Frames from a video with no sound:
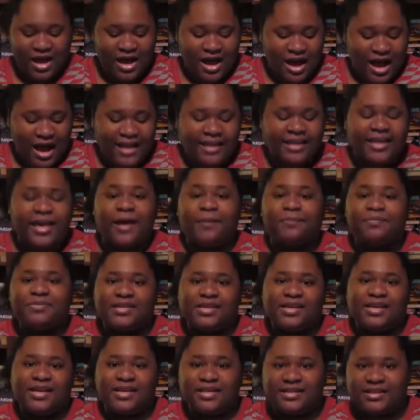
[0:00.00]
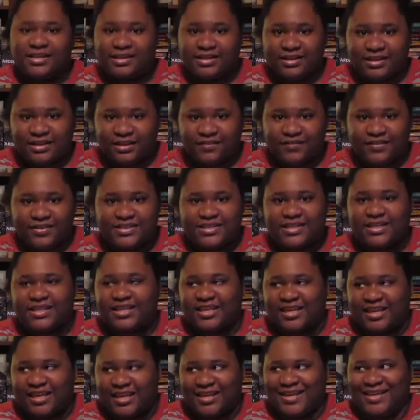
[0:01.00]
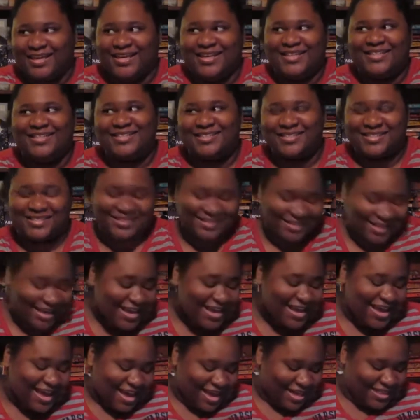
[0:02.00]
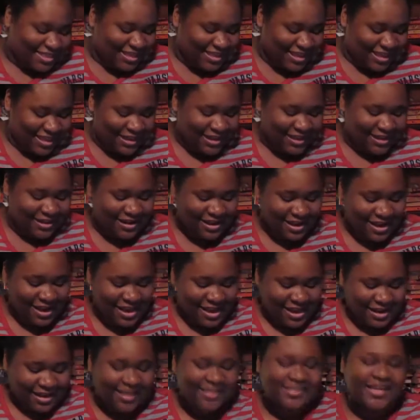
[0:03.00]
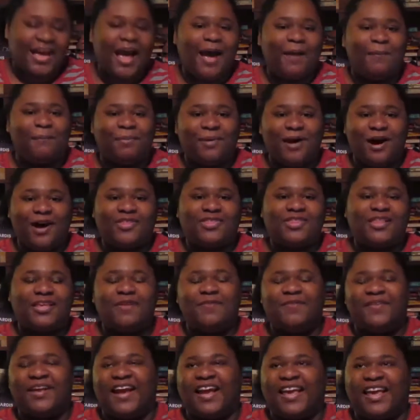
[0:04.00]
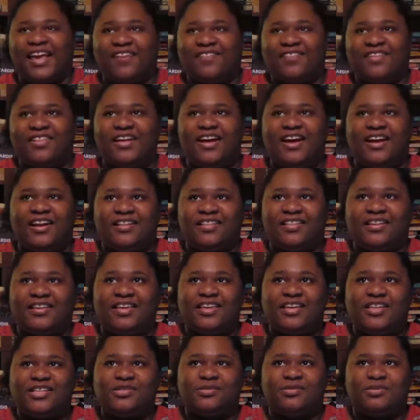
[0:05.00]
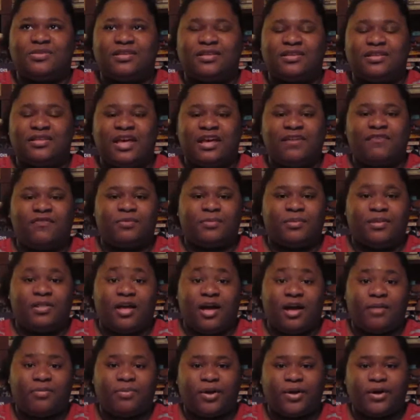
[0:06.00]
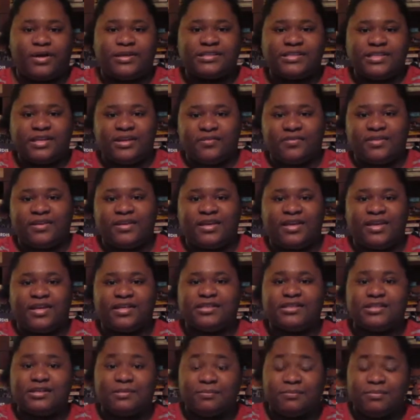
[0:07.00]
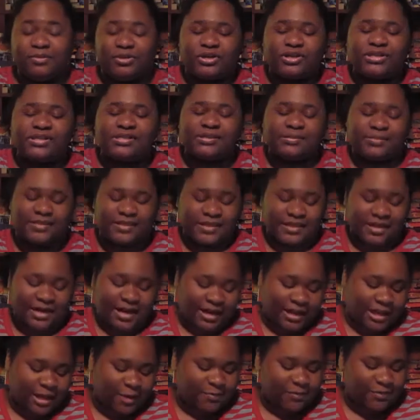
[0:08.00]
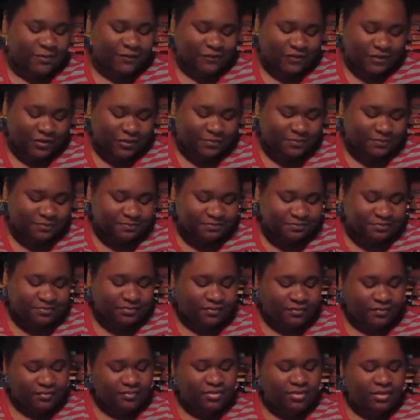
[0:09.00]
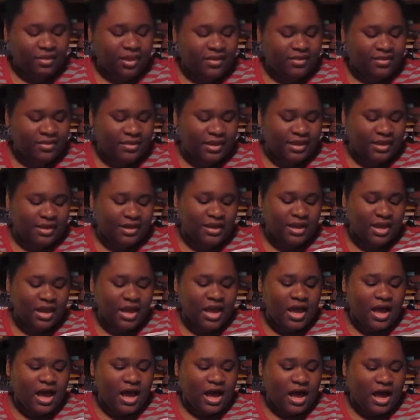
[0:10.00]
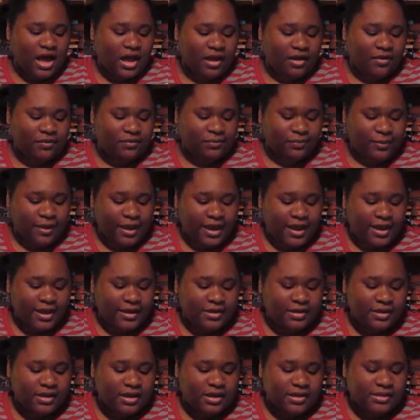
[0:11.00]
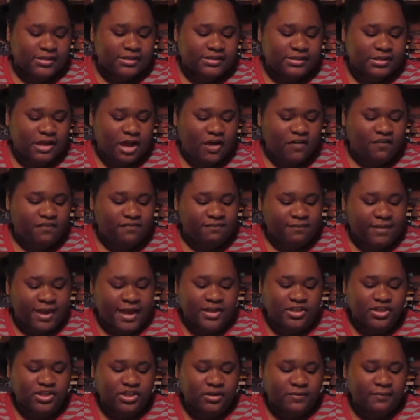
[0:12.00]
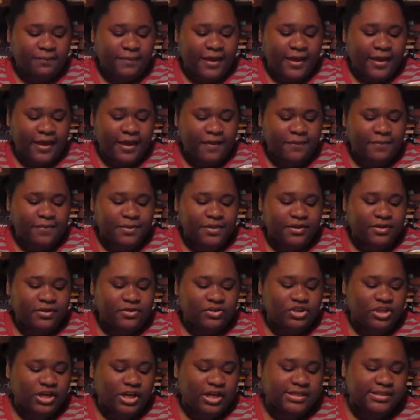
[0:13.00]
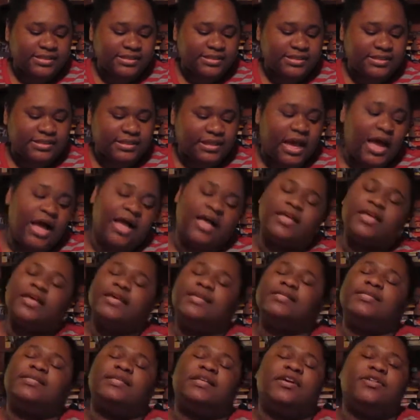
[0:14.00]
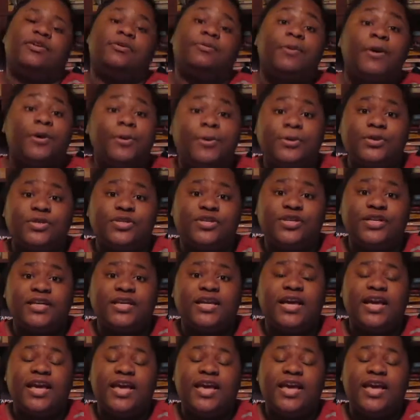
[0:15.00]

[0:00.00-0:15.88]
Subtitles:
I kept it and didn't give it to the kids. And then, because I had bought them and I gave a lot of the kids, like from a library sale, the kids some books, but then I kept a few. And then I read Soft Magic by Uphill Chesla. It's another poetry